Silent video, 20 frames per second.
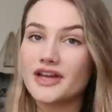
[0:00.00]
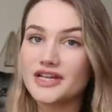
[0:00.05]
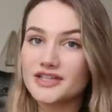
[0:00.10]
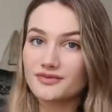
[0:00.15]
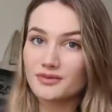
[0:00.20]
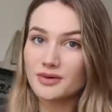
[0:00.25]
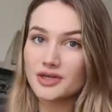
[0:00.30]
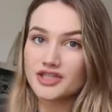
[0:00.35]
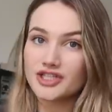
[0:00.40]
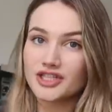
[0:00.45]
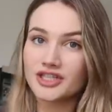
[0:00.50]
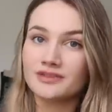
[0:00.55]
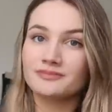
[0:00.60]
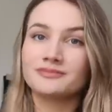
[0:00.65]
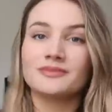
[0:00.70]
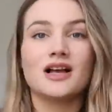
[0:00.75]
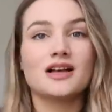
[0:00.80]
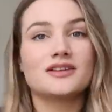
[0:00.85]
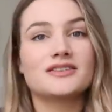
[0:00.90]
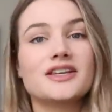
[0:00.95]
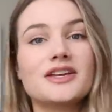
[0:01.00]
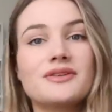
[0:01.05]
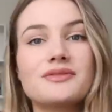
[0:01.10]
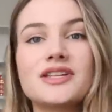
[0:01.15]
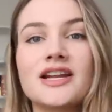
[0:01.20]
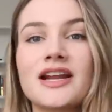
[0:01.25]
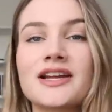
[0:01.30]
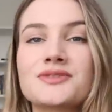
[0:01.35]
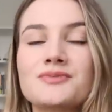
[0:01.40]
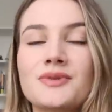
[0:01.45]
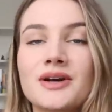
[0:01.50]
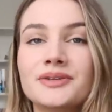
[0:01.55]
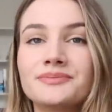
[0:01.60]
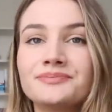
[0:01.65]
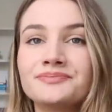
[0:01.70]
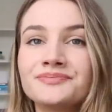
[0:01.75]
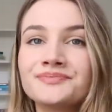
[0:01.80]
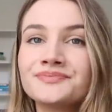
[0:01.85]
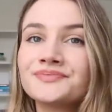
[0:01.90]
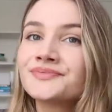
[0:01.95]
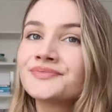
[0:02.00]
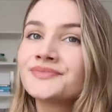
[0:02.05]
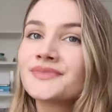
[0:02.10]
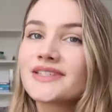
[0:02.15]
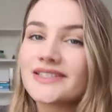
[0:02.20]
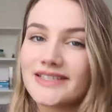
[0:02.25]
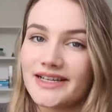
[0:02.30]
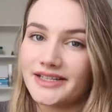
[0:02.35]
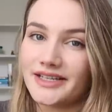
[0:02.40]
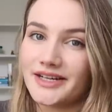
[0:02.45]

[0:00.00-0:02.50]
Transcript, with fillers: thanks for watching I'll see you in the next one see you